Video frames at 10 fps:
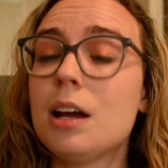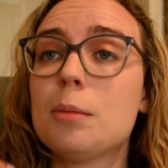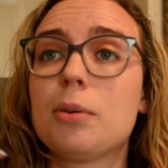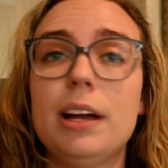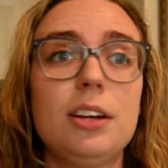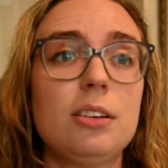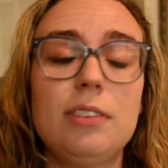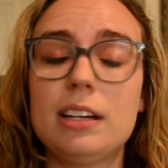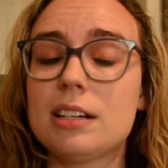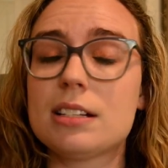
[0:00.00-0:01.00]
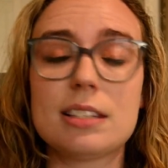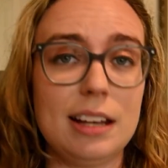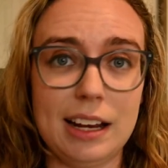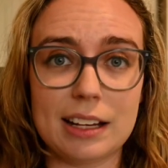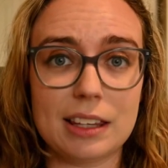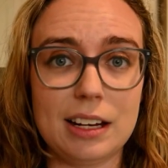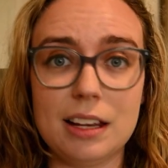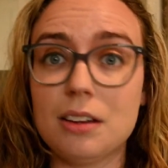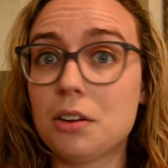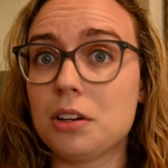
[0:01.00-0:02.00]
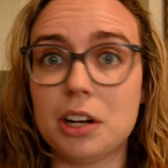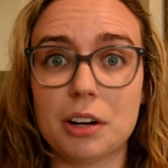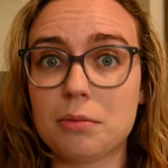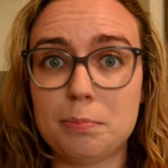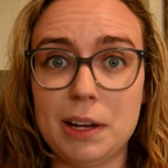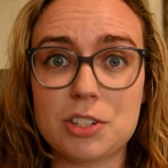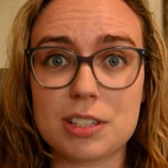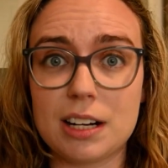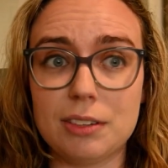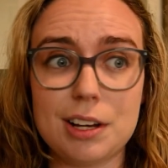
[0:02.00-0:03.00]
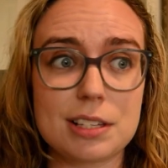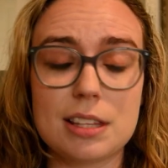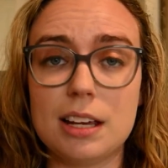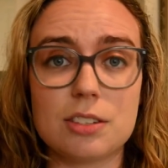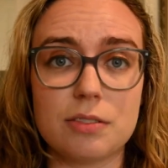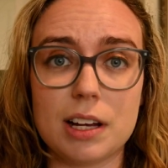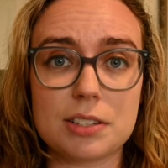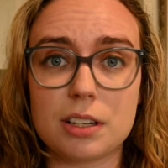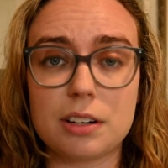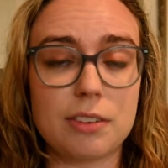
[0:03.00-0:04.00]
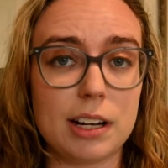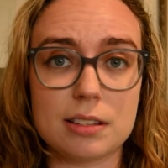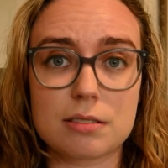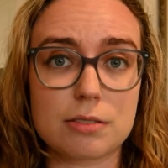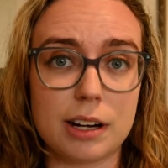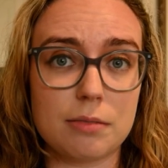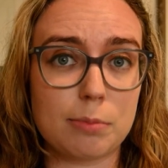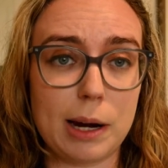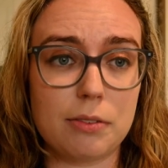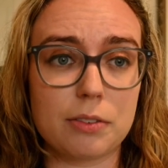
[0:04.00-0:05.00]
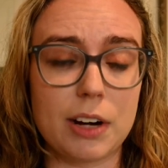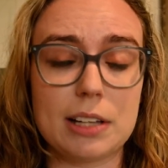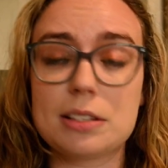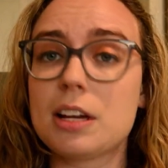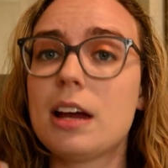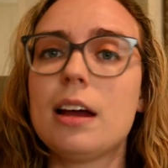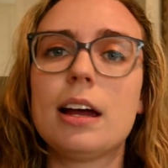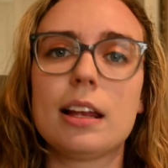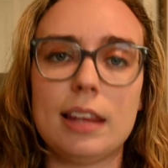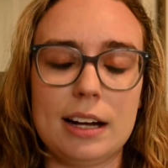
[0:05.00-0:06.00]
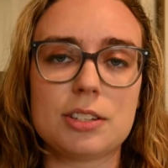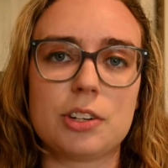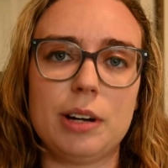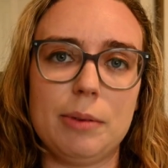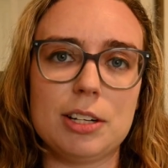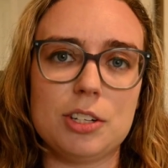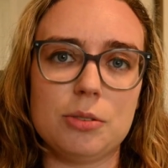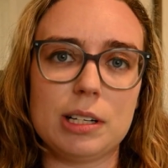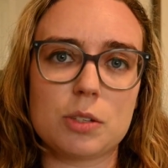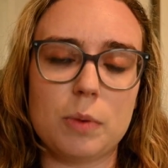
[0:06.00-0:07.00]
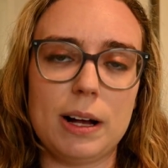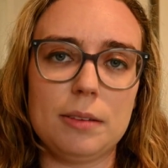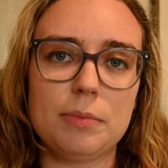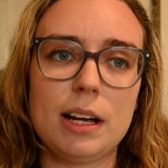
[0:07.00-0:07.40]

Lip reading: Pray a novena to St. Anthony, you know, patron saint of lost things. You've lost all your friends. Try and pray for friends. That is a great way to do it as well.